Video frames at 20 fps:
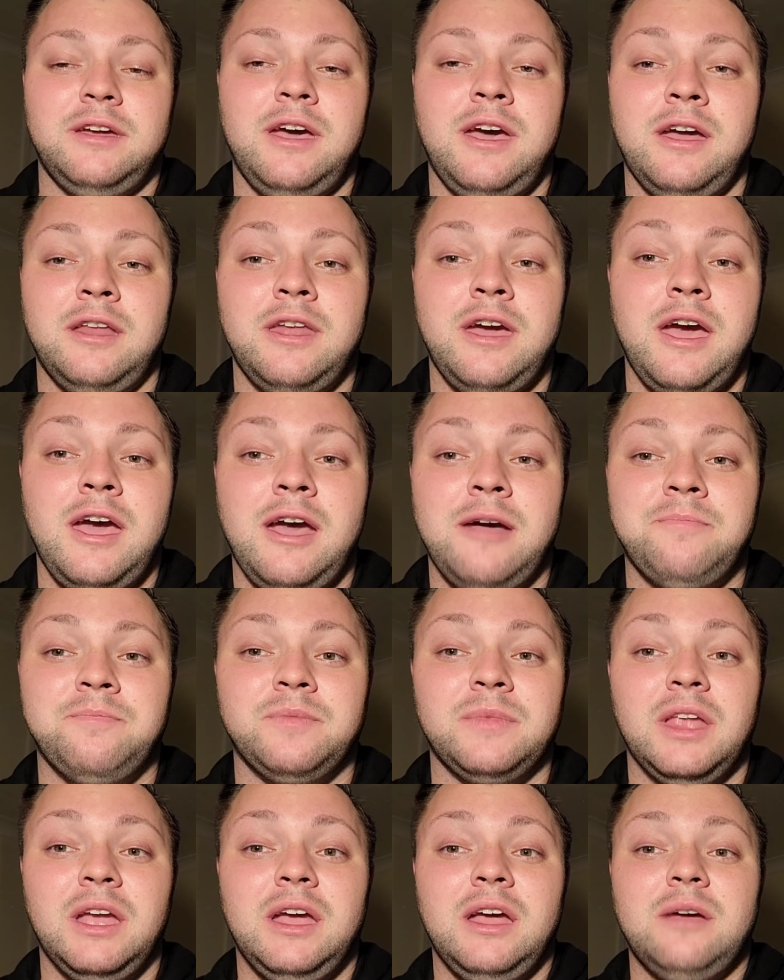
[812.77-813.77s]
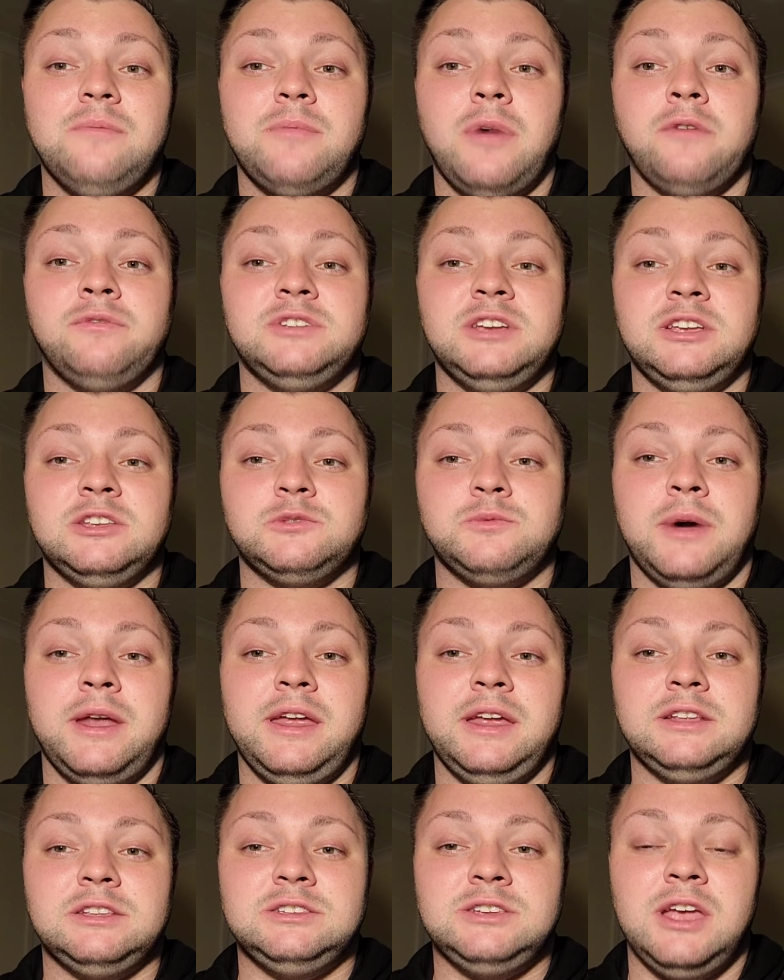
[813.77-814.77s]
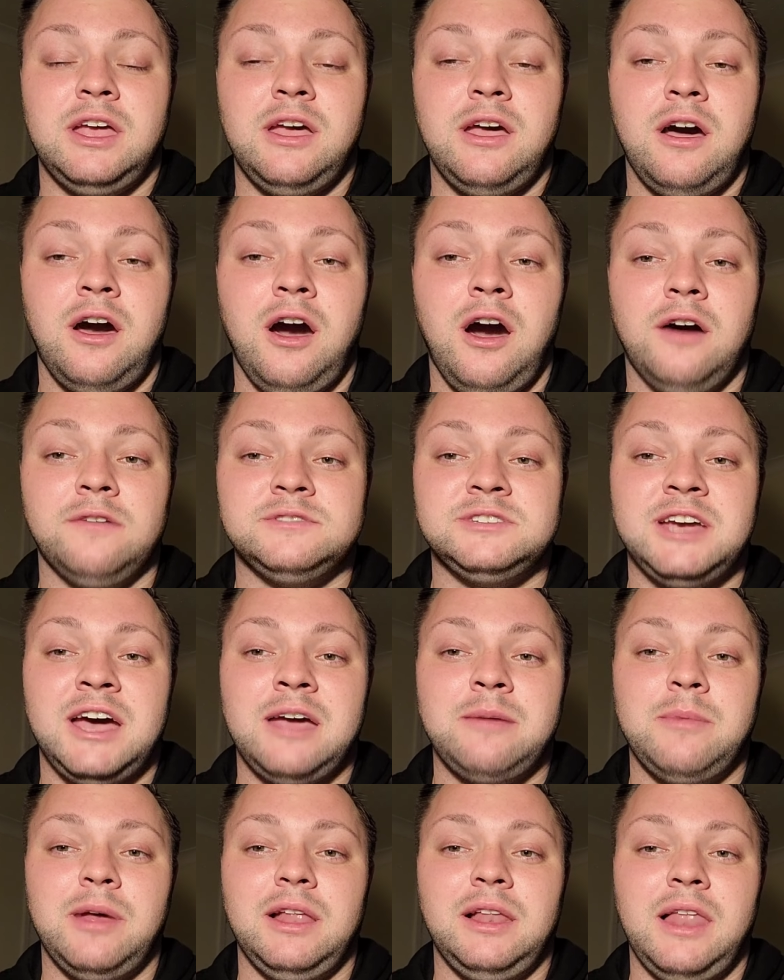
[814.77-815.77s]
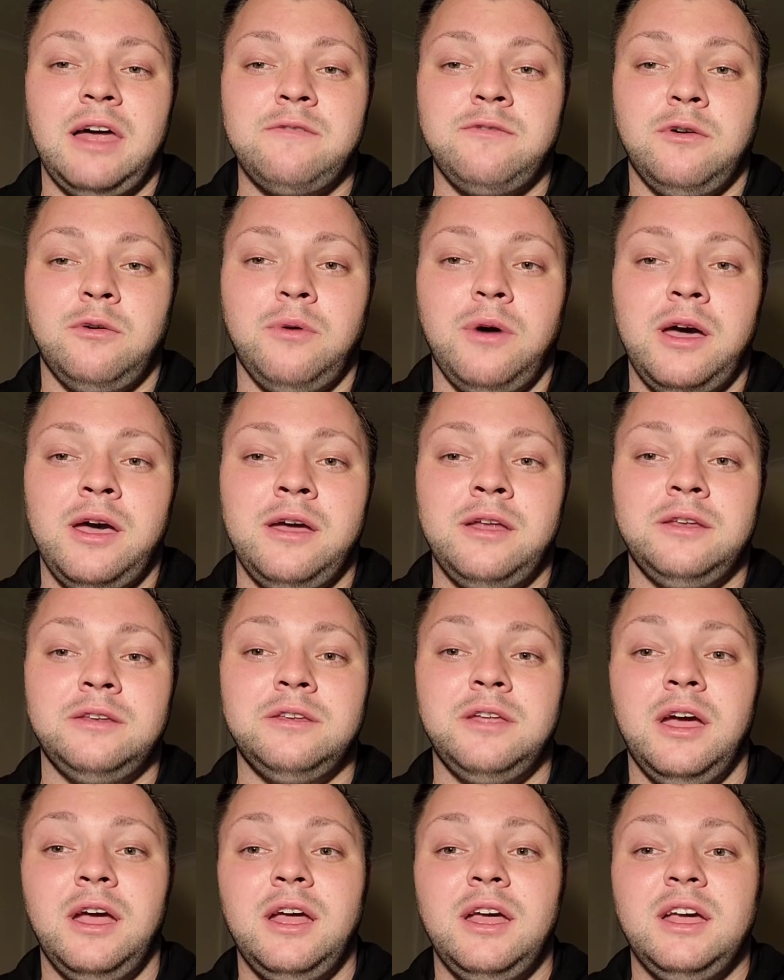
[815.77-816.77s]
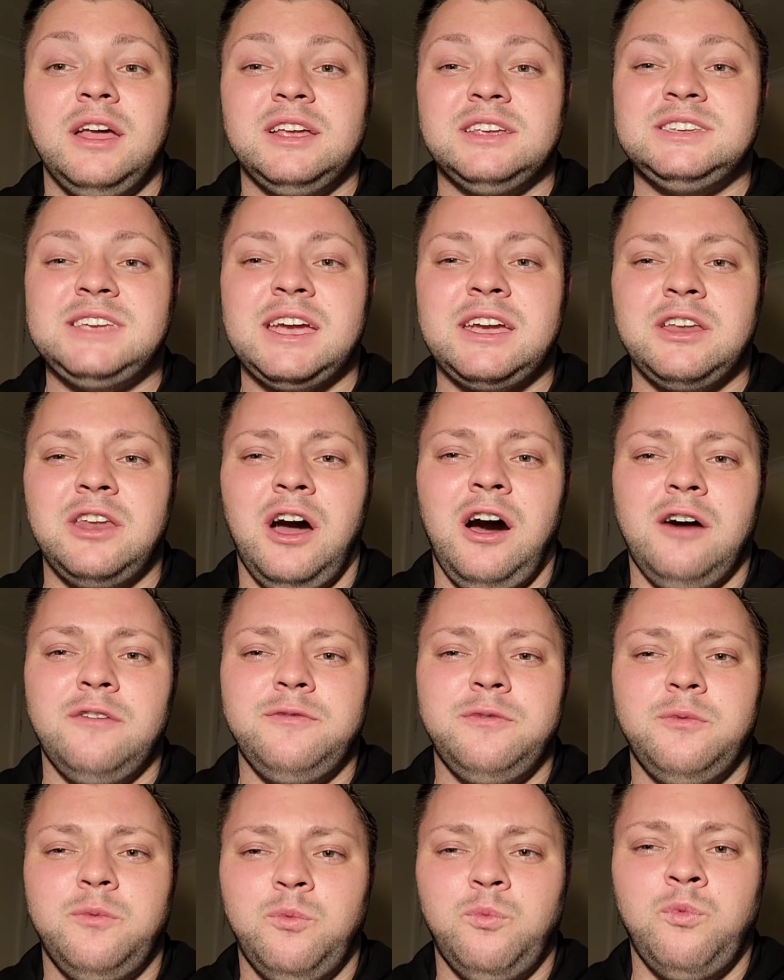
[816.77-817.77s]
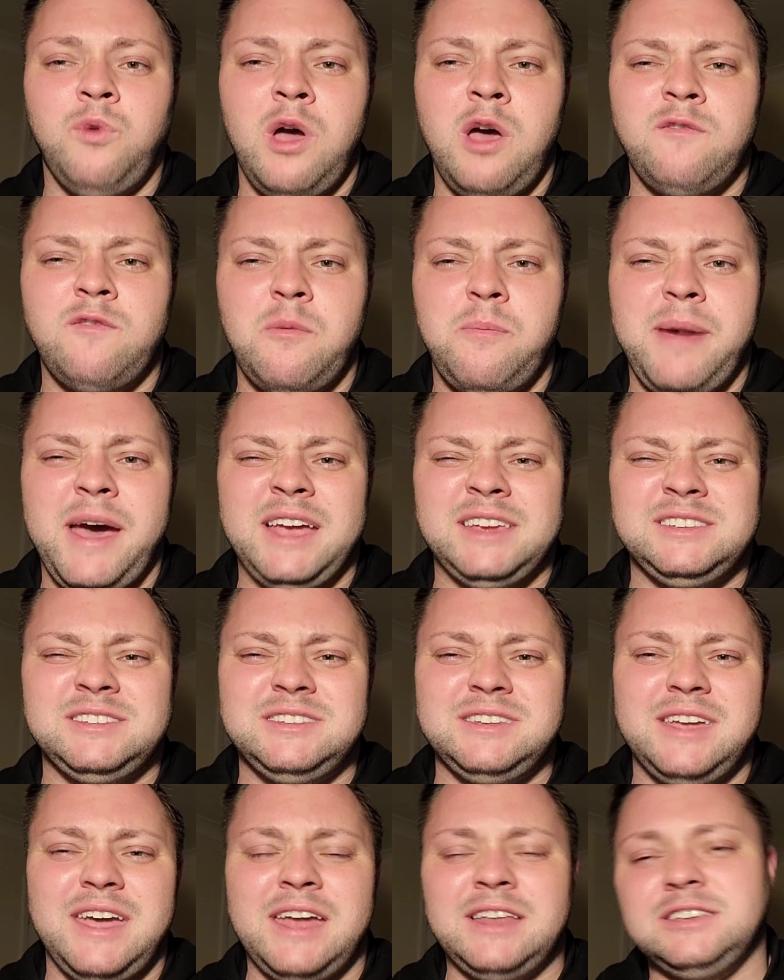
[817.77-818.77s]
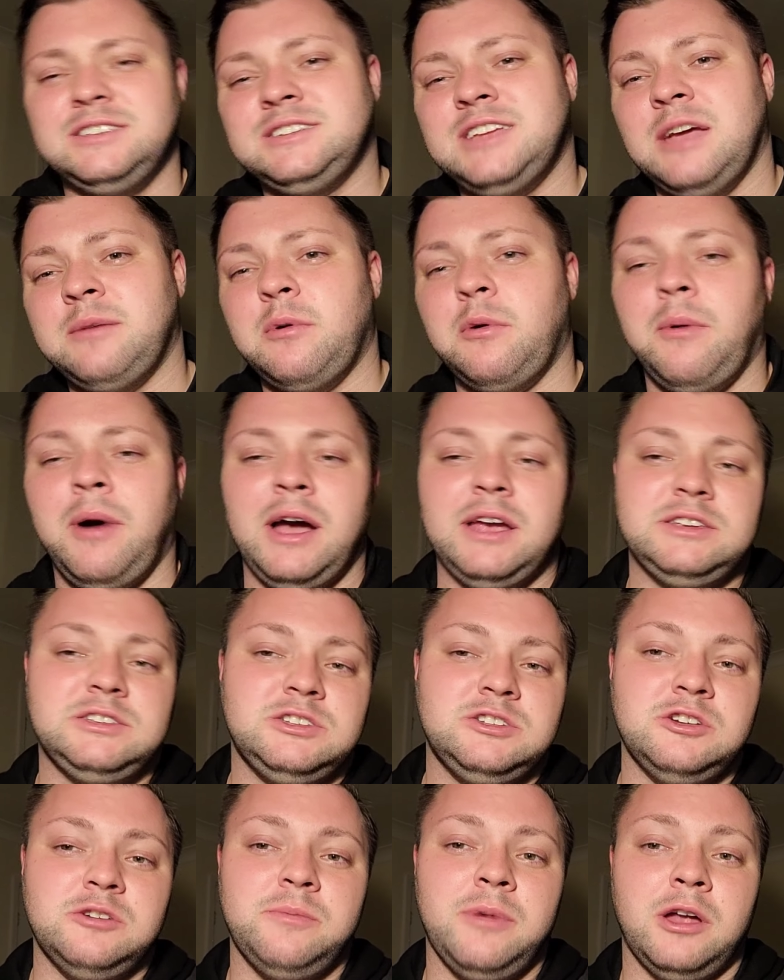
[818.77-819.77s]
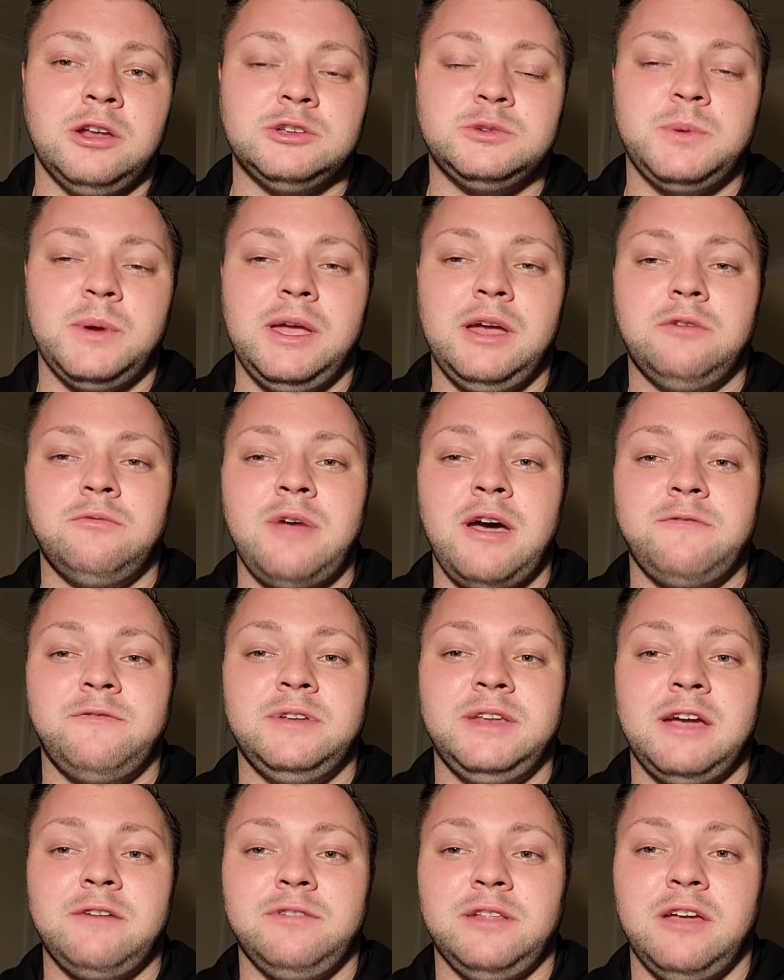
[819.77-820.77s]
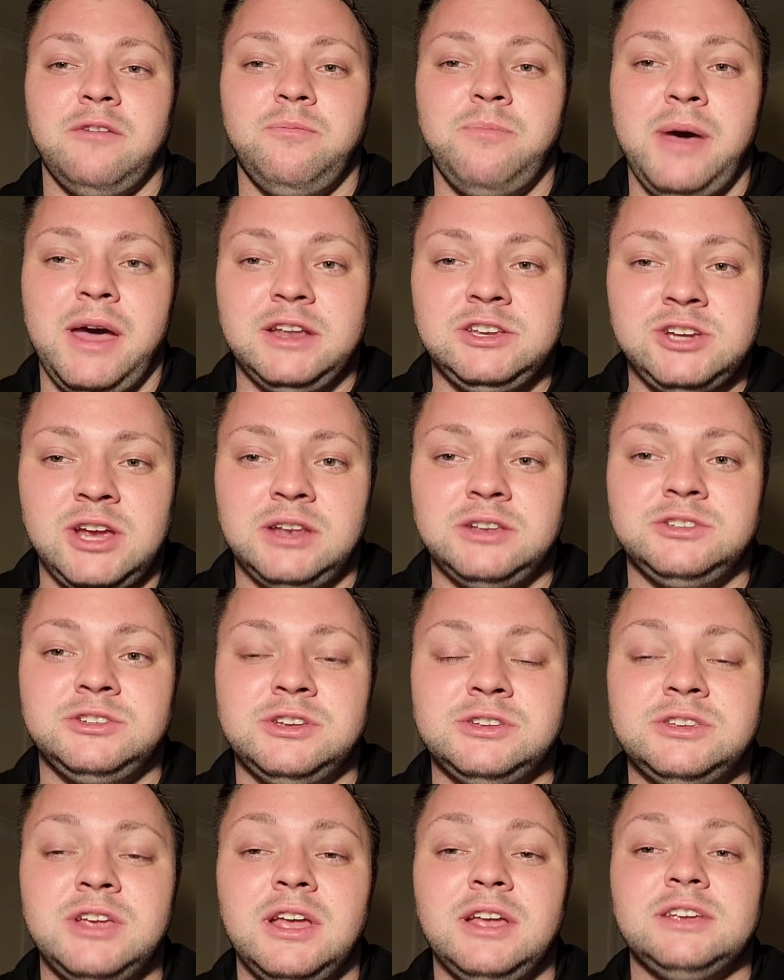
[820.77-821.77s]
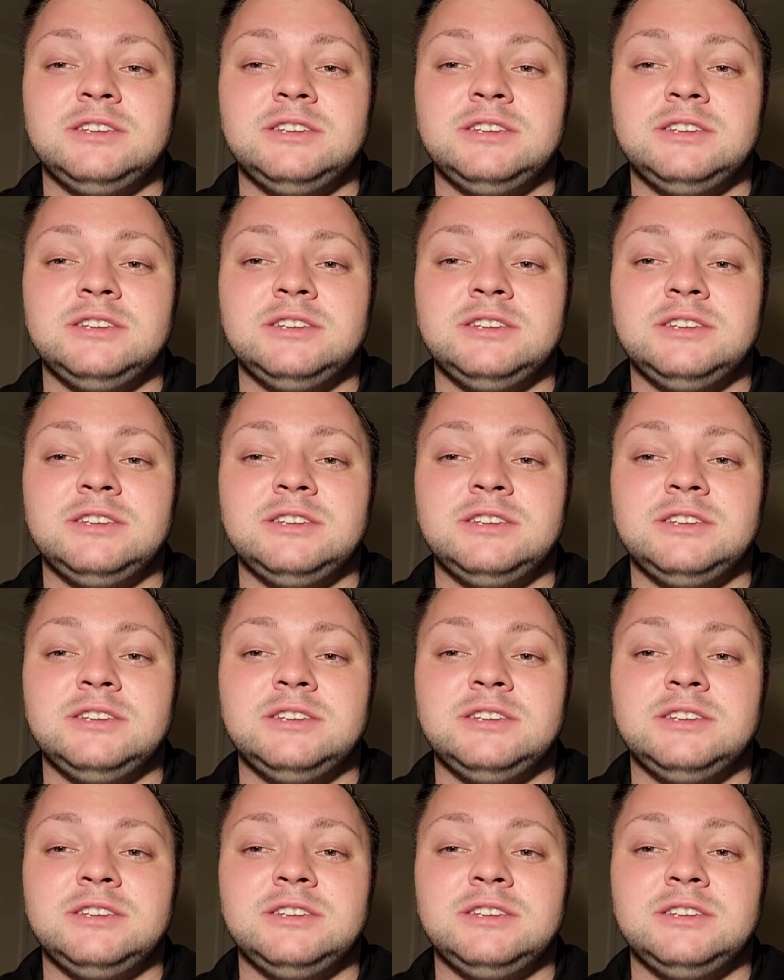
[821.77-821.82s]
And both teams went into half-time level. And second half weren't the best entertainment-wise, to be honest with you. Retford definitely had better chances.